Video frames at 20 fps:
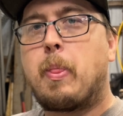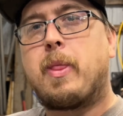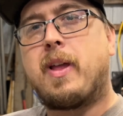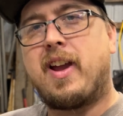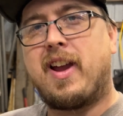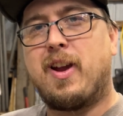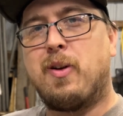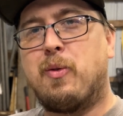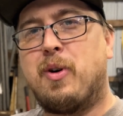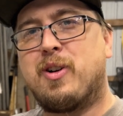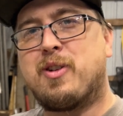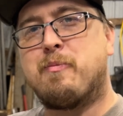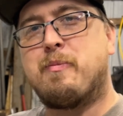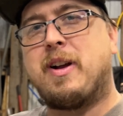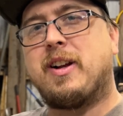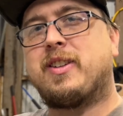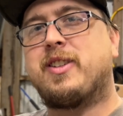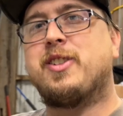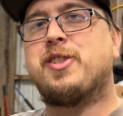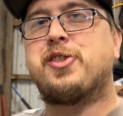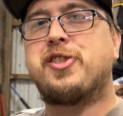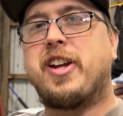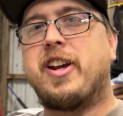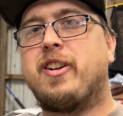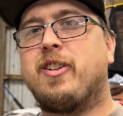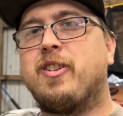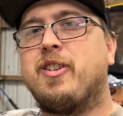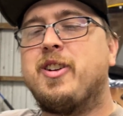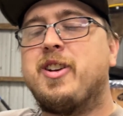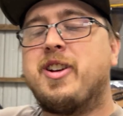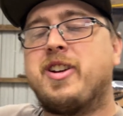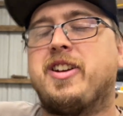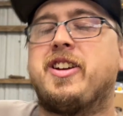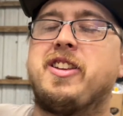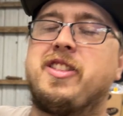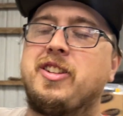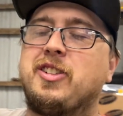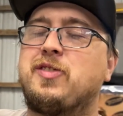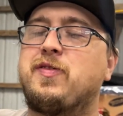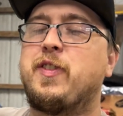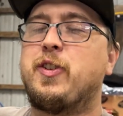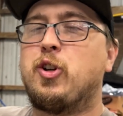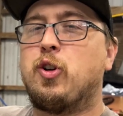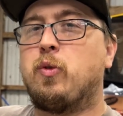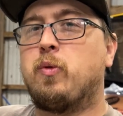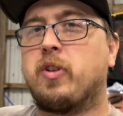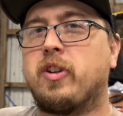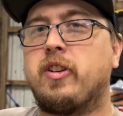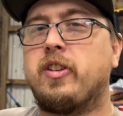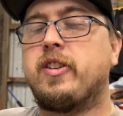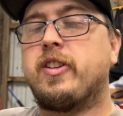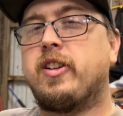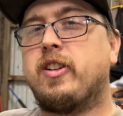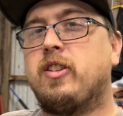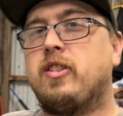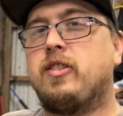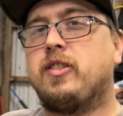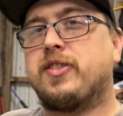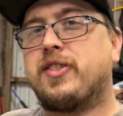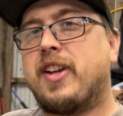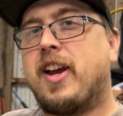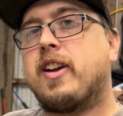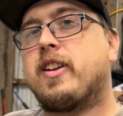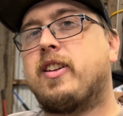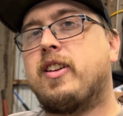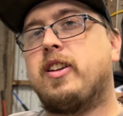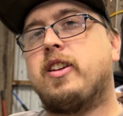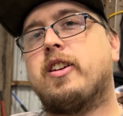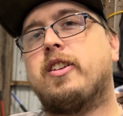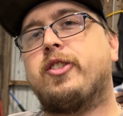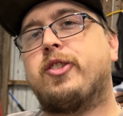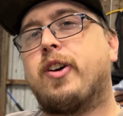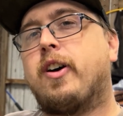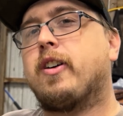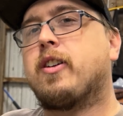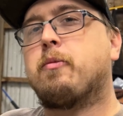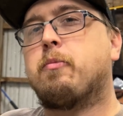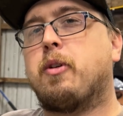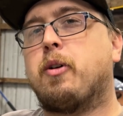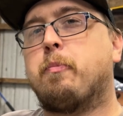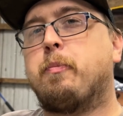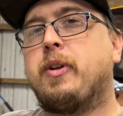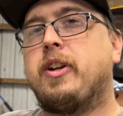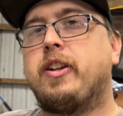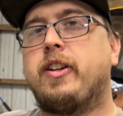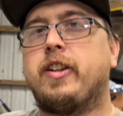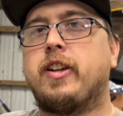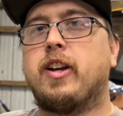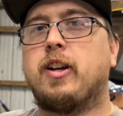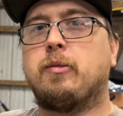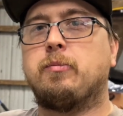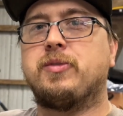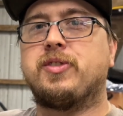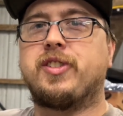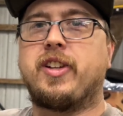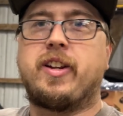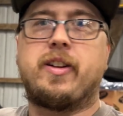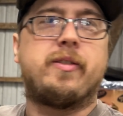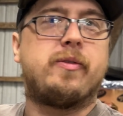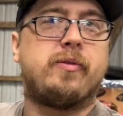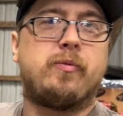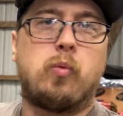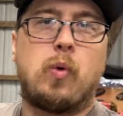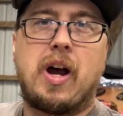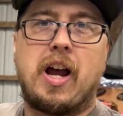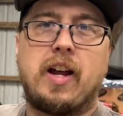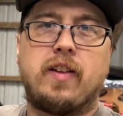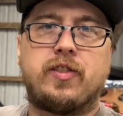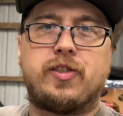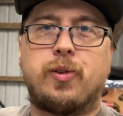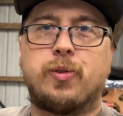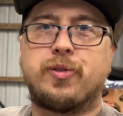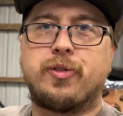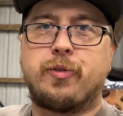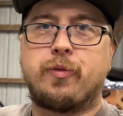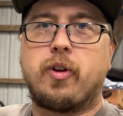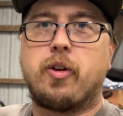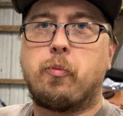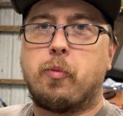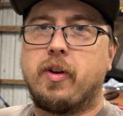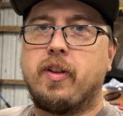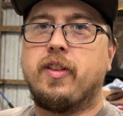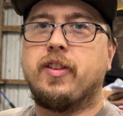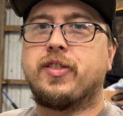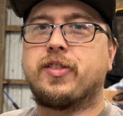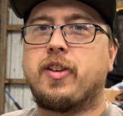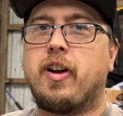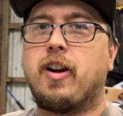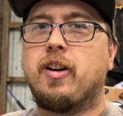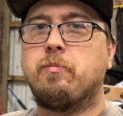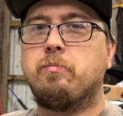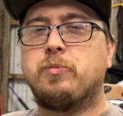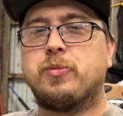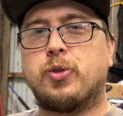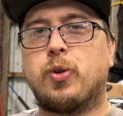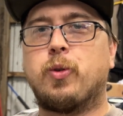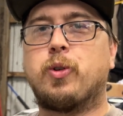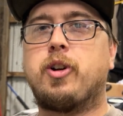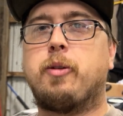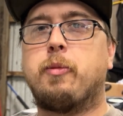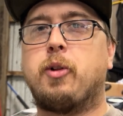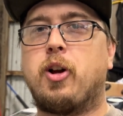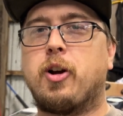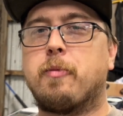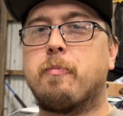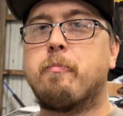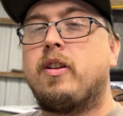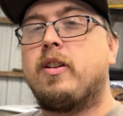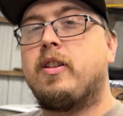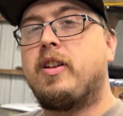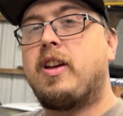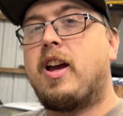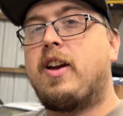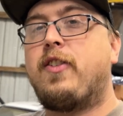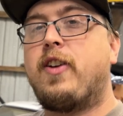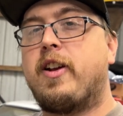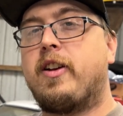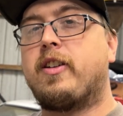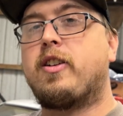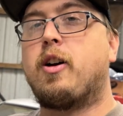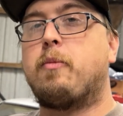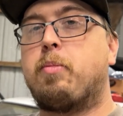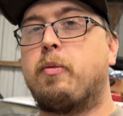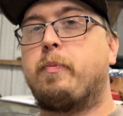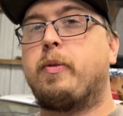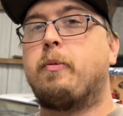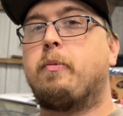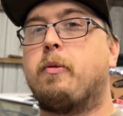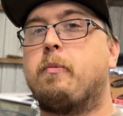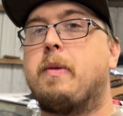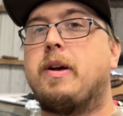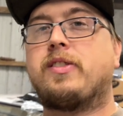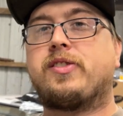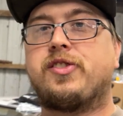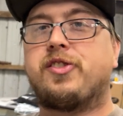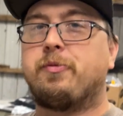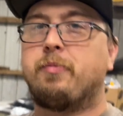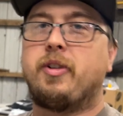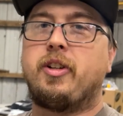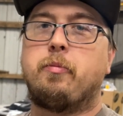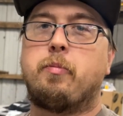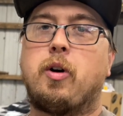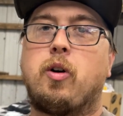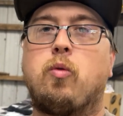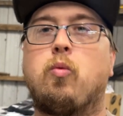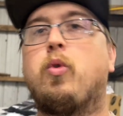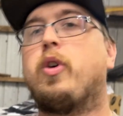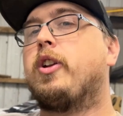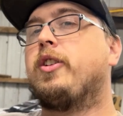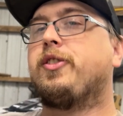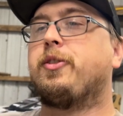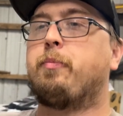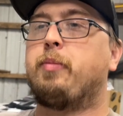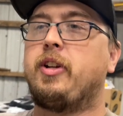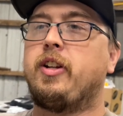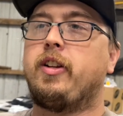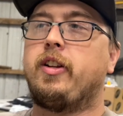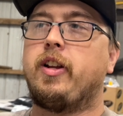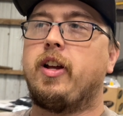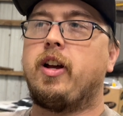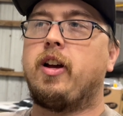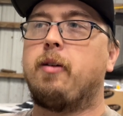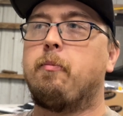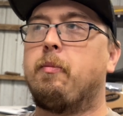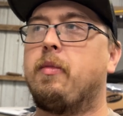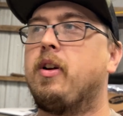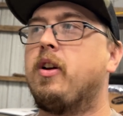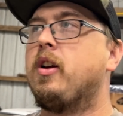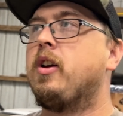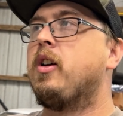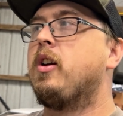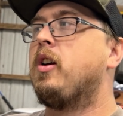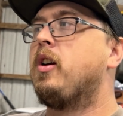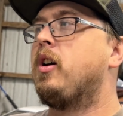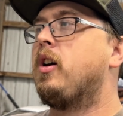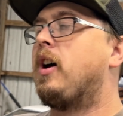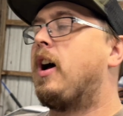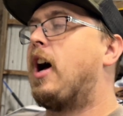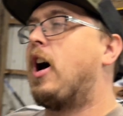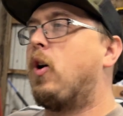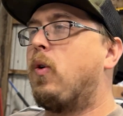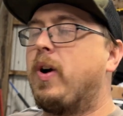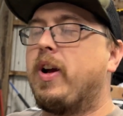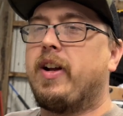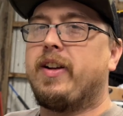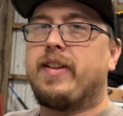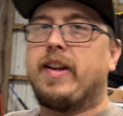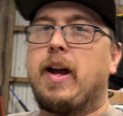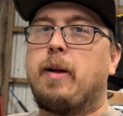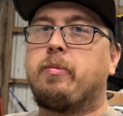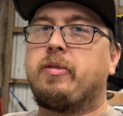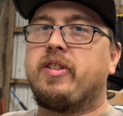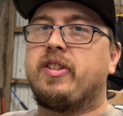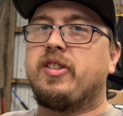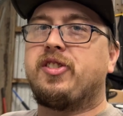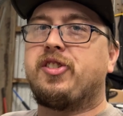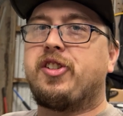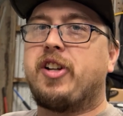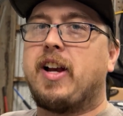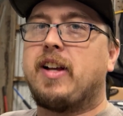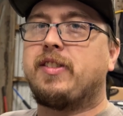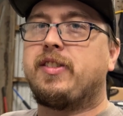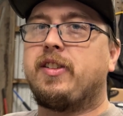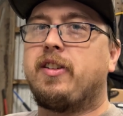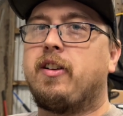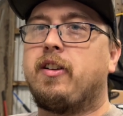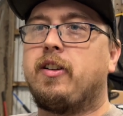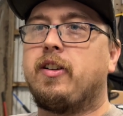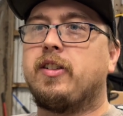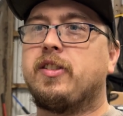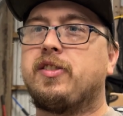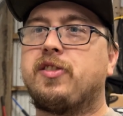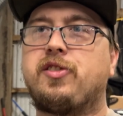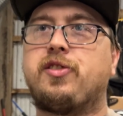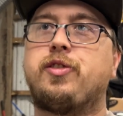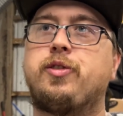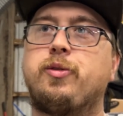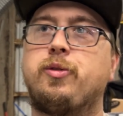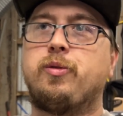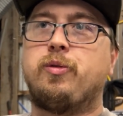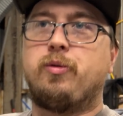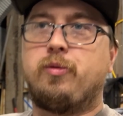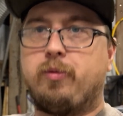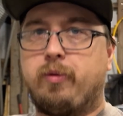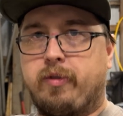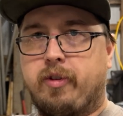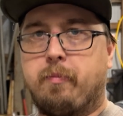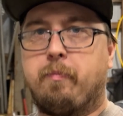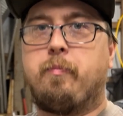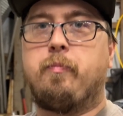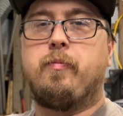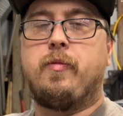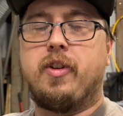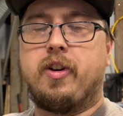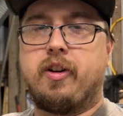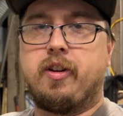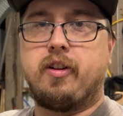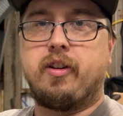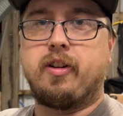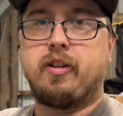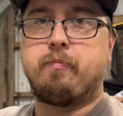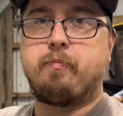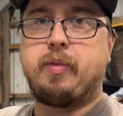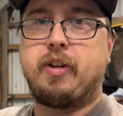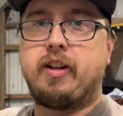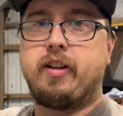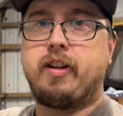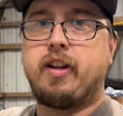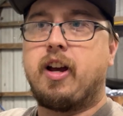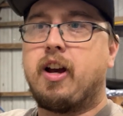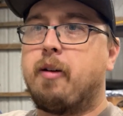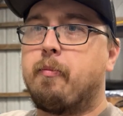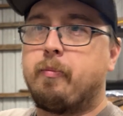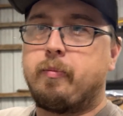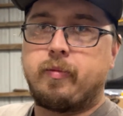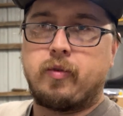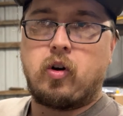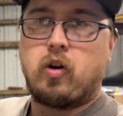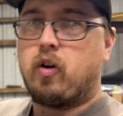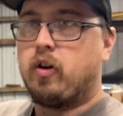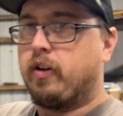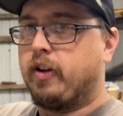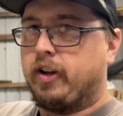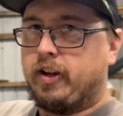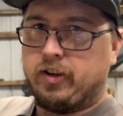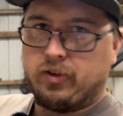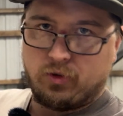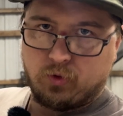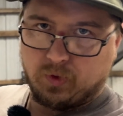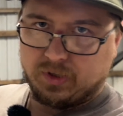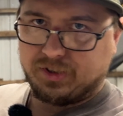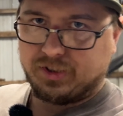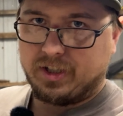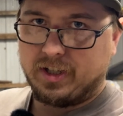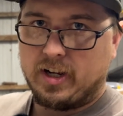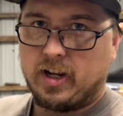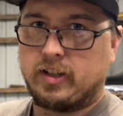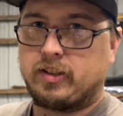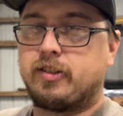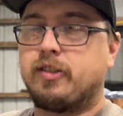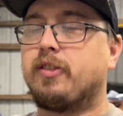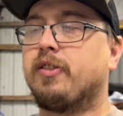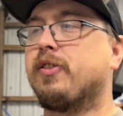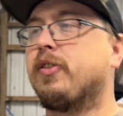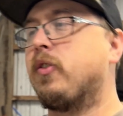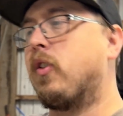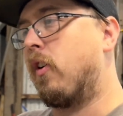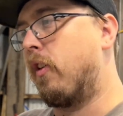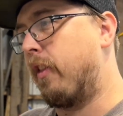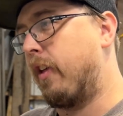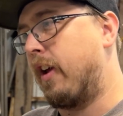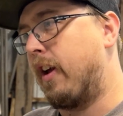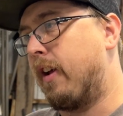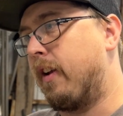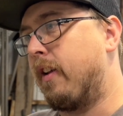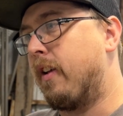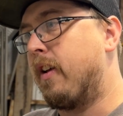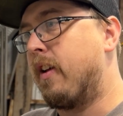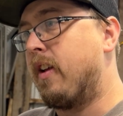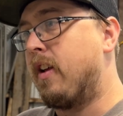Hey, welcome back to the channel. In this video, we're gonna get a little techie and talk about PDMs and why I've chosen to run one in this car, so come along. Yeah, I've had a couple people message me about what is a PDM, how I adapted this chassis harness to the, the PDM and Deutsch connectors and all that.